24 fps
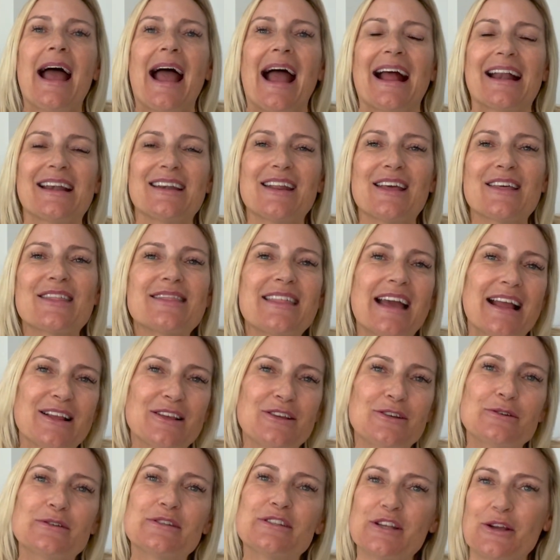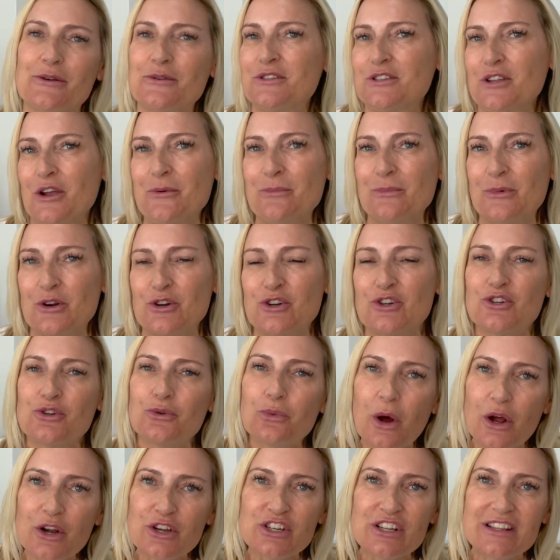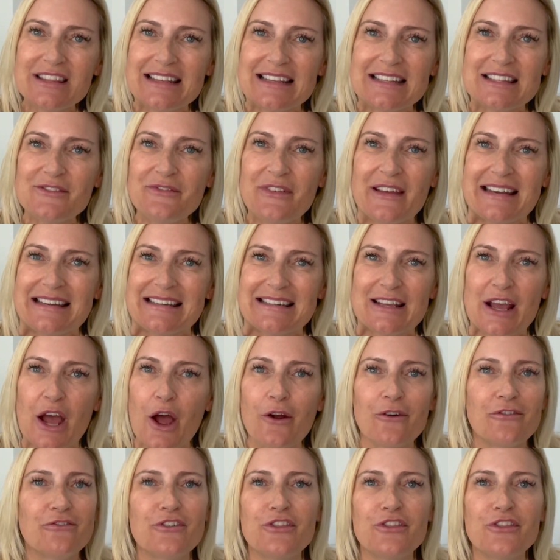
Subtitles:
And thank you so much for watching this video.